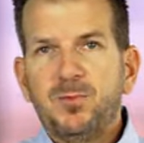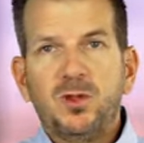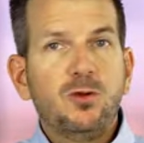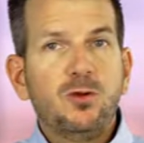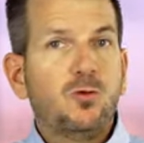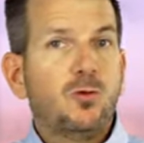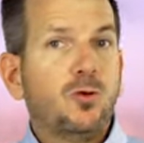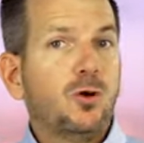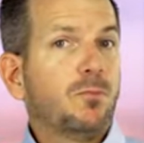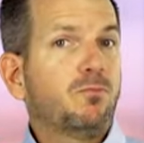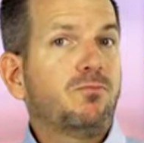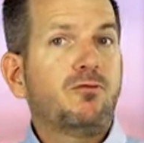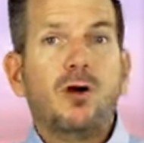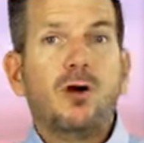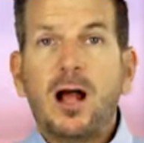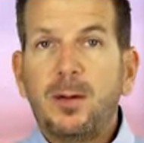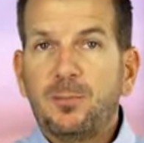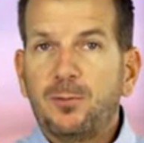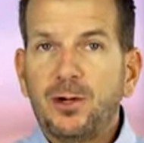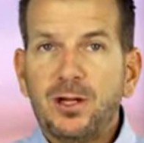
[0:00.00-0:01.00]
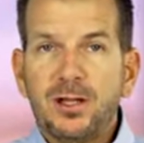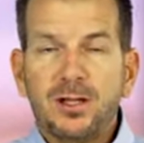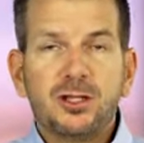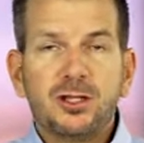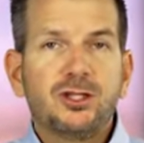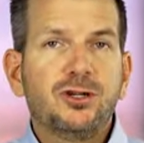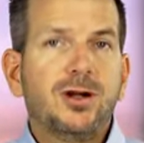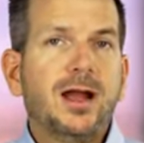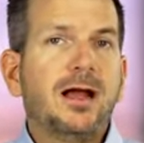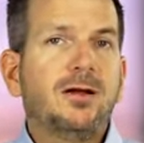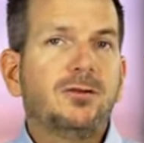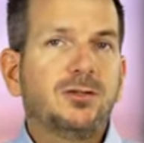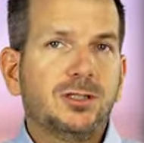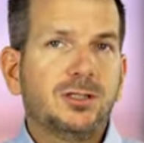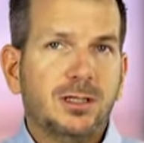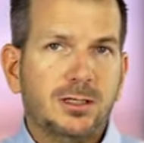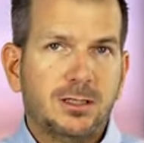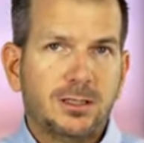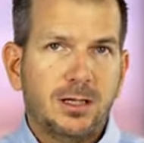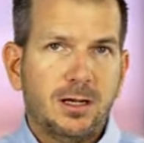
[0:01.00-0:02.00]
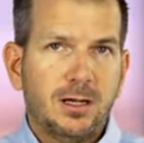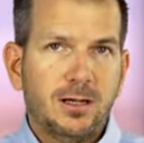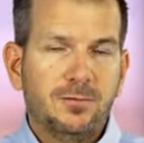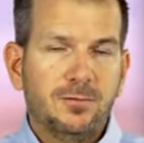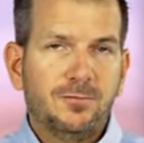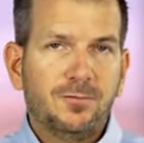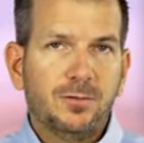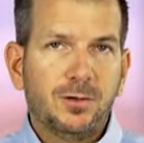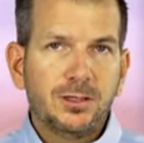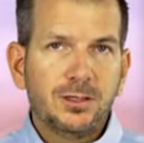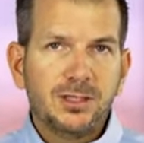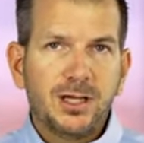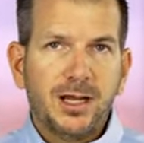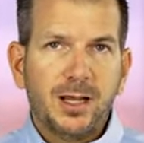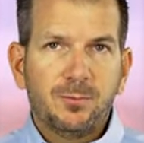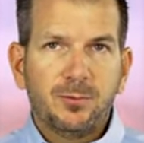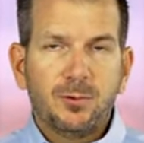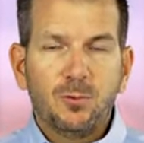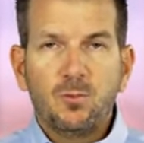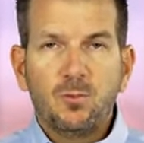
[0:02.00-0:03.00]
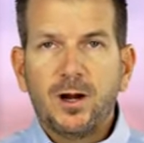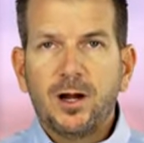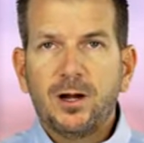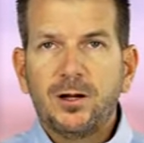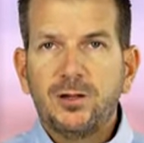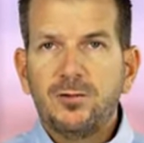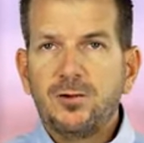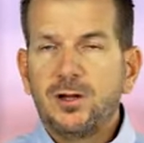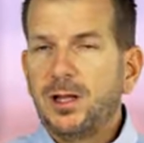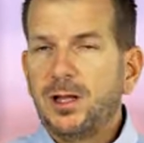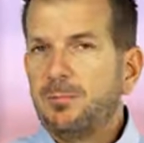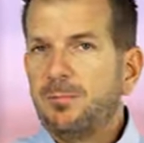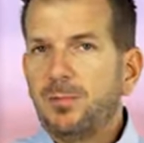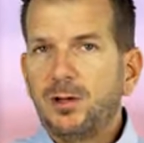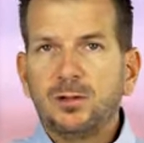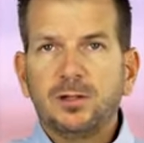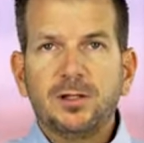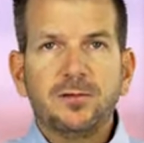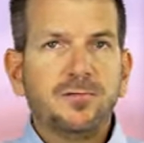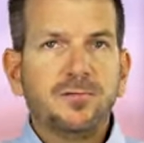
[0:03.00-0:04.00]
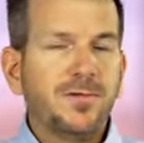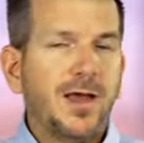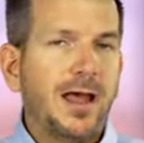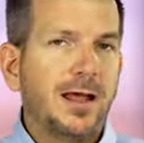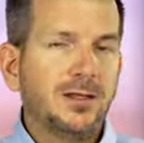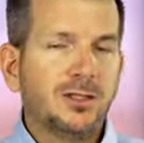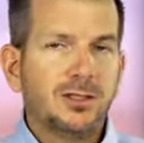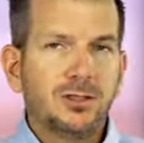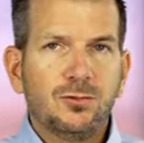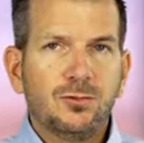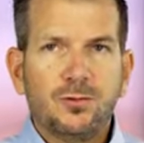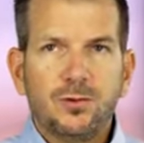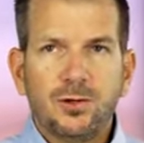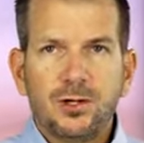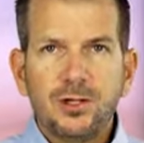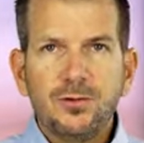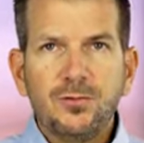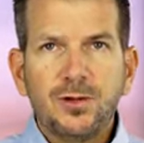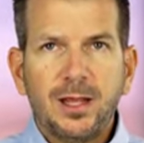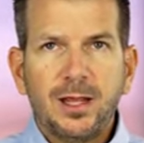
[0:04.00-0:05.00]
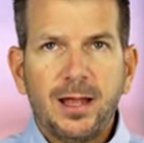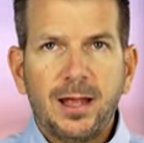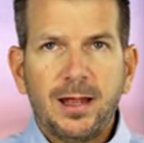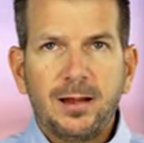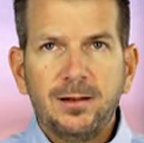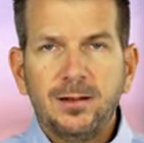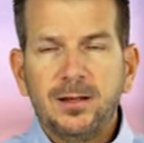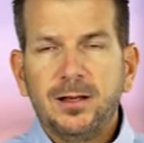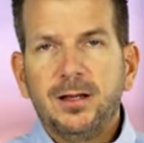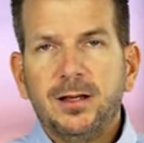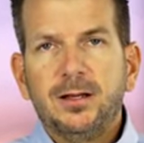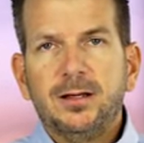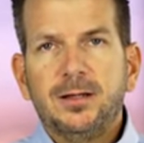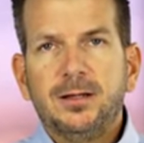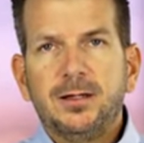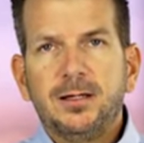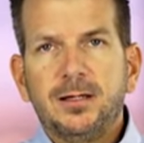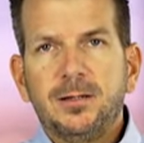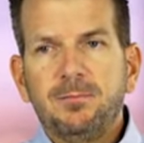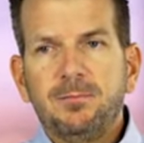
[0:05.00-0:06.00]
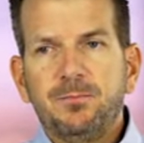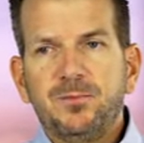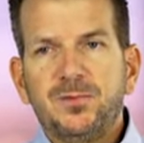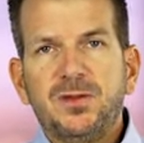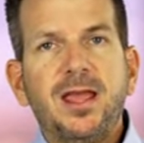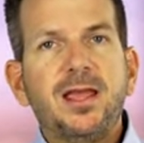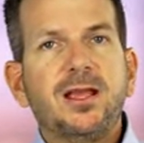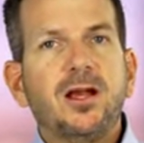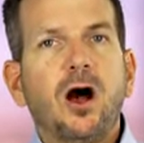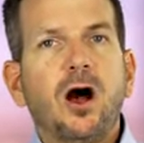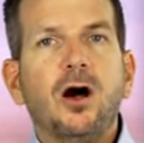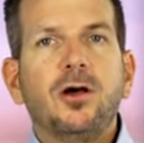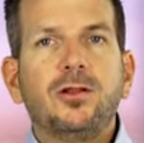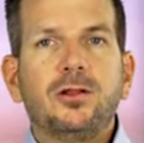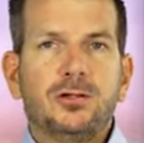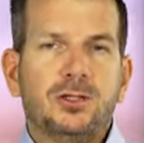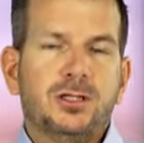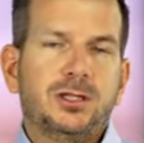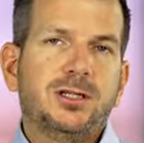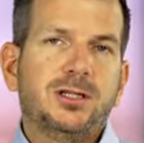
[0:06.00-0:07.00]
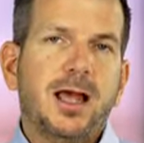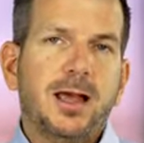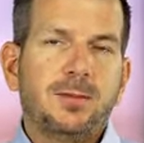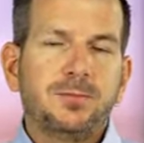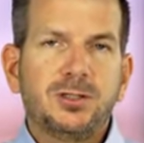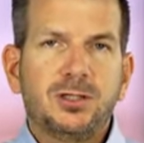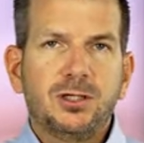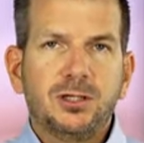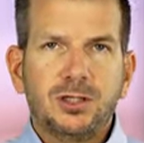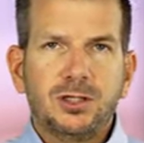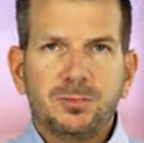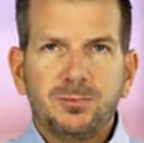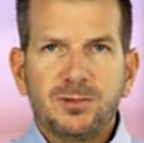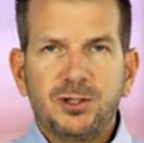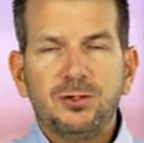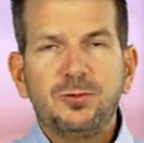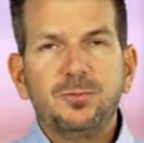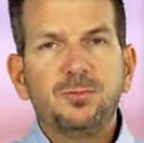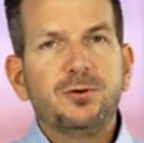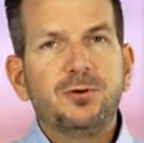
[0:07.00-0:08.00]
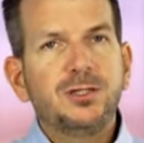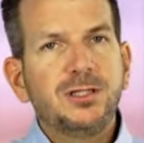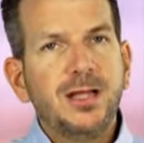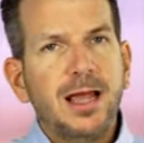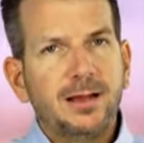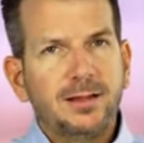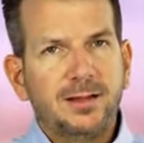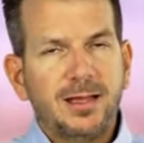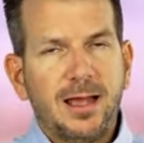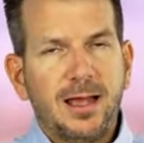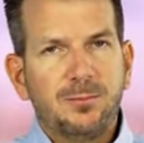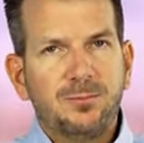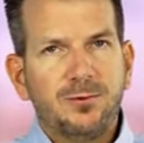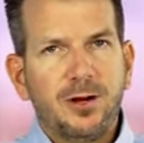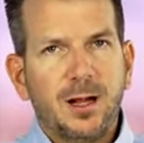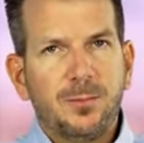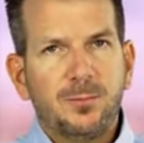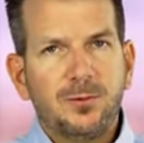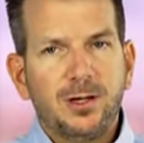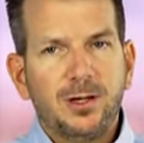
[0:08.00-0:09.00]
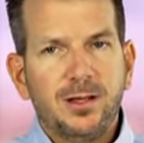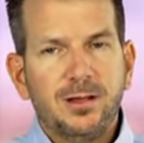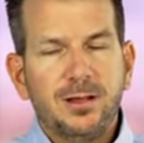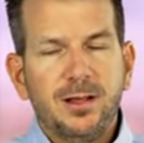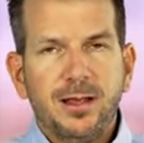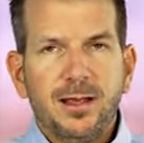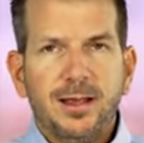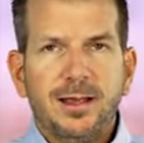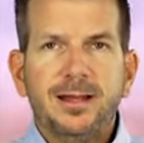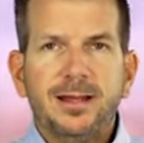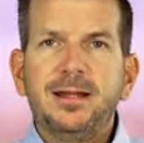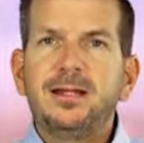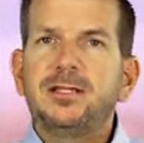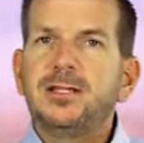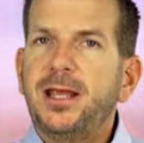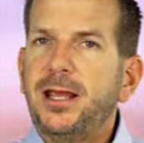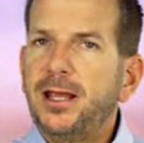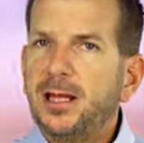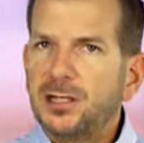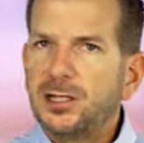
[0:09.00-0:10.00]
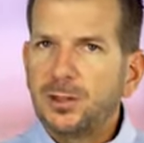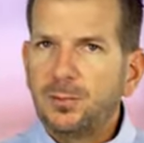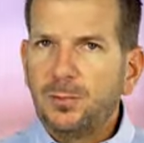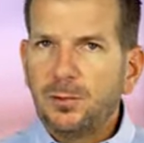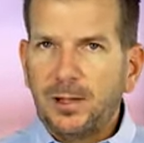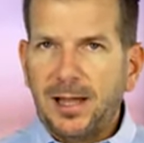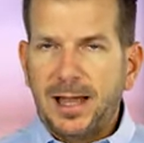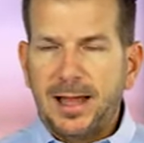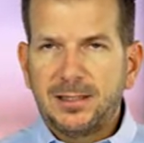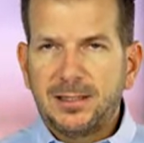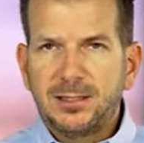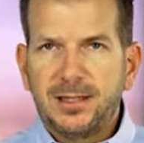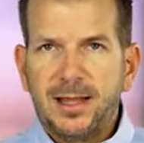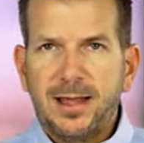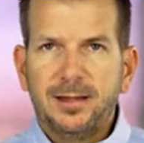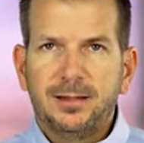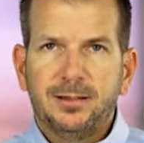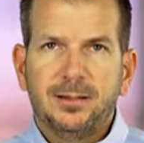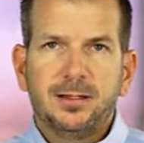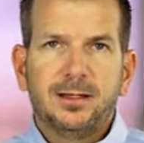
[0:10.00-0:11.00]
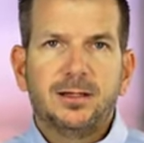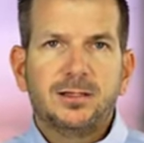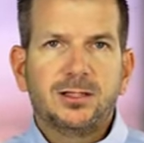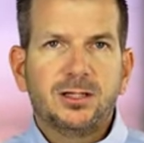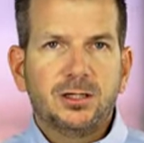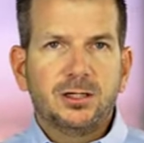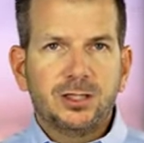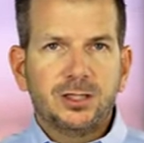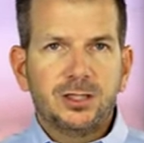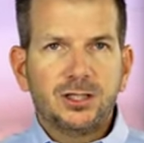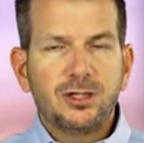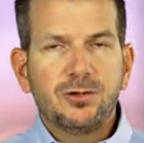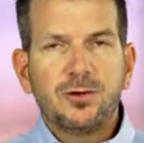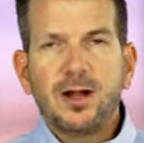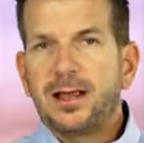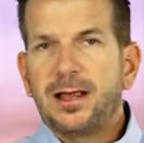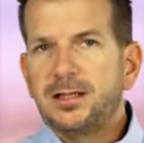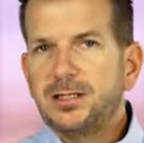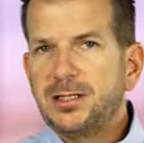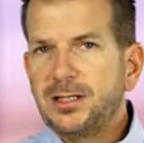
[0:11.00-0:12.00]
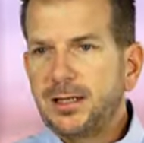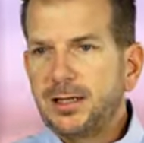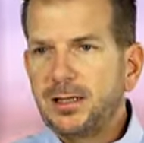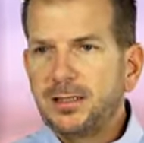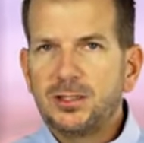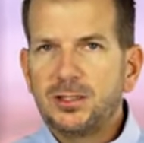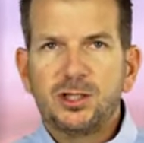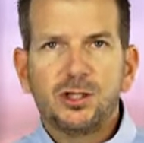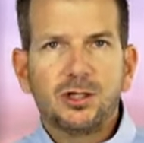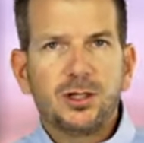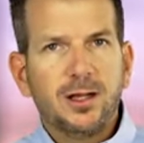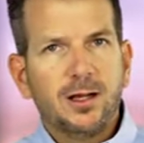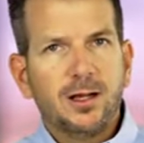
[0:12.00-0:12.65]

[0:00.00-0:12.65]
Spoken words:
your property that your house sits on, for example, where you can build a fence or you can take other steps to protect that property. An intangible asset, such as your ideas,